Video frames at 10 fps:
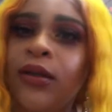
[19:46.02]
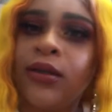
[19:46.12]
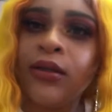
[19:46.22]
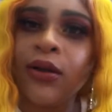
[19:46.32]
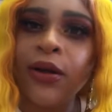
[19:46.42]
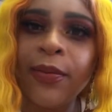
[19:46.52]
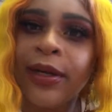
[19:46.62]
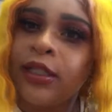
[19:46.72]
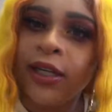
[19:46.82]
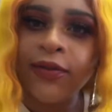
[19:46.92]
So I'm
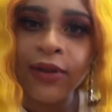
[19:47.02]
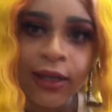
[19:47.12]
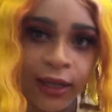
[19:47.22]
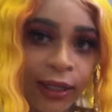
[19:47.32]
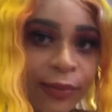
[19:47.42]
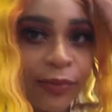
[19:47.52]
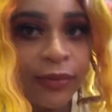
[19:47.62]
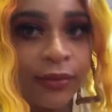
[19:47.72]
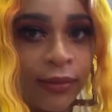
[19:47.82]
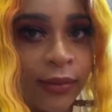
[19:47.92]
at Chick-fil-A.
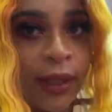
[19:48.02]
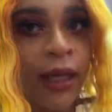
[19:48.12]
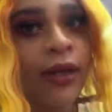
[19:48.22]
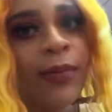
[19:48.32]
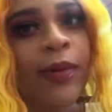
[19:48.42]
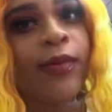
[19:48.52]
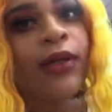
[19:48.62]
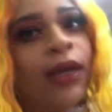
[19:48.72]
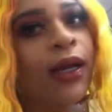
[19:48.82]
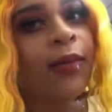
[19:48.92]
I know people
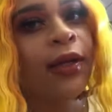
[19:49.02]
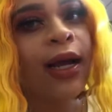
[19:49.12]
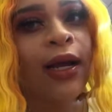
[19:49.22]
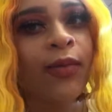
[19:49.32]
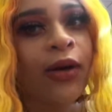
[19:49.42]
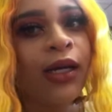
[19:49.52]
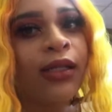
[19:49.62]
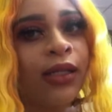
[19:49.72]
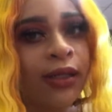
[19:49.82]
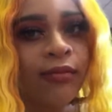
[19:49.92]
looking at me like I'm
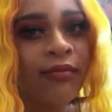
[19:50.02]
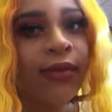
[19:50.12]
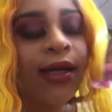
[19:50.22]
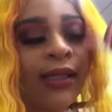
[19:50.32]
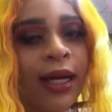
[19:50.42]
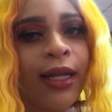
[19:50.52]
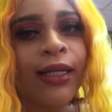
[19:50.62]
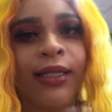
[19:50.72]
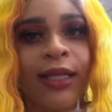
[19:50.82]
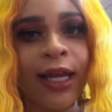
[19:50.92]
crazy because I got
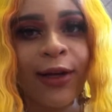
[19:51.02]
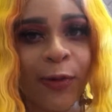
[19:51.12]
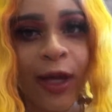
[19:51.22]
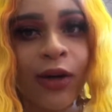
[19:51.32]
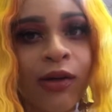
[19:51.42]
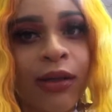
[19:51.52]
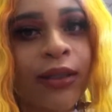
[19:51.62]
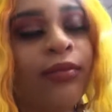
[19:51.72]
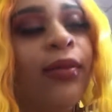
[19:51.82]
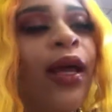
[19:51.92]
this yellow wig on
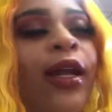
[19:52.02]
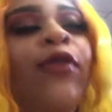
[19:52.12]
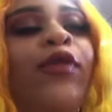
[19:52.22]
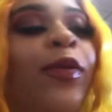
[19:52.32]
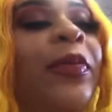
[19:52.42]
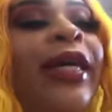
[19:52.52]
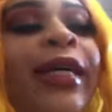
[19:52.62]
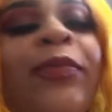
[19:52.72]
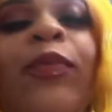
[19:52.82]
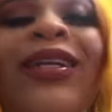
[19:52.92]
and a full beat,
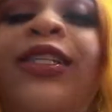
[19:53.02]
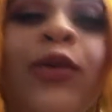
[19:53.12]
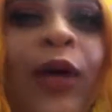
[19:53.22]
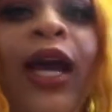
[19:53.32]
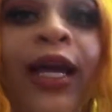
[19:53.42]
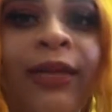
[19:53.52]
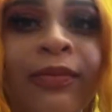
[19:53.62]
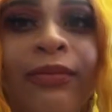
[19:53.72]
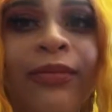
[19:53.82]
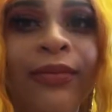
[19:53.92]
but it's okay,
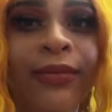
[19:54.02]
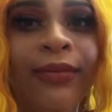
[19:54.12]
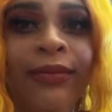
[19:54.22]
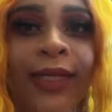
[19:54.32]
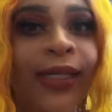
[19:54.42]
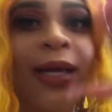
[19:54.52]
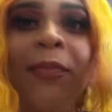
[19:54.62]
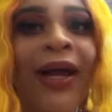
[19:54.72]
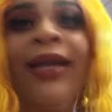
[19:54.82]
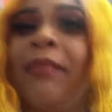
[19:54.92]
because I'm
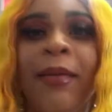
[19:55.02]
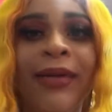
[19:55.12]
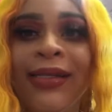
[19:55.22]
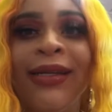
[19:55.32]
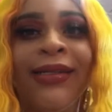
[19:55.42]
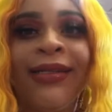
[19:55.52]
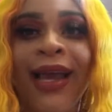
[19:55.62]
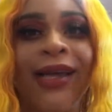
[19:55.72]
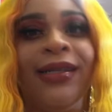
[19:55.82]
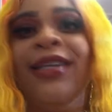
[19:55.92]
minding my business
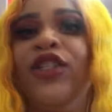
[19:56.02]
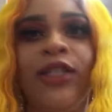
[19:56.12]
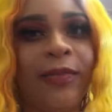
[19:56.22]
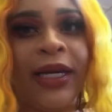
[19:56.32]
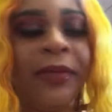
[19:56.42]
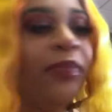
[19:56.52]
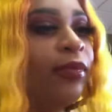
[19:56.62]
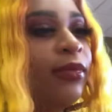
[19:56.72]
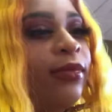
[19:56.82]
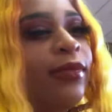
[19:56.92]
as they should be.
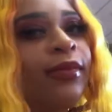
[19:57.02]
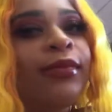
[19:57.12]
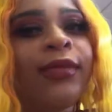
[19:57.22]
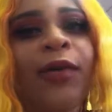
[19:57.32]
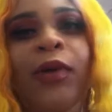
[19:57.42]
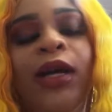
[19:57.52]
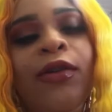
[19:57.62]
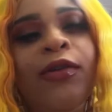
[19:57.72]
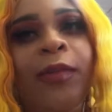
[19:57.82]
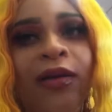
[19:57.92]
I'm waiting
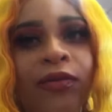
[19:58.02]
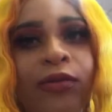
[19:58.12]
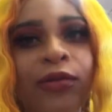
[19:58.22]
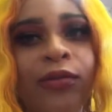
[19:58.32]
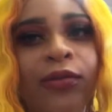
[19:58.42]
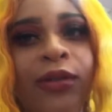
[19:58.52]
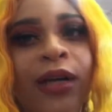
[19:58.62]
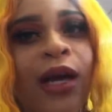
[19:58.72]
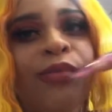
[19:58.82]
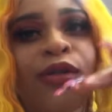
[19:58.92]
on my food.
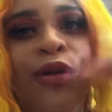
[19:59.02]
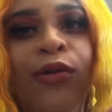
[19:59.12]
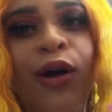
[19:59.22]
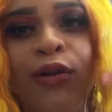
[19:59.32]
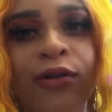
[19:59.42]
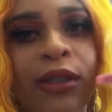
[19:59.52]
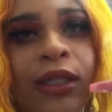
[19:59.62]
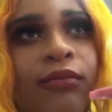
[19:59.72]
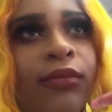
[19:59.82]
I'm so hungry.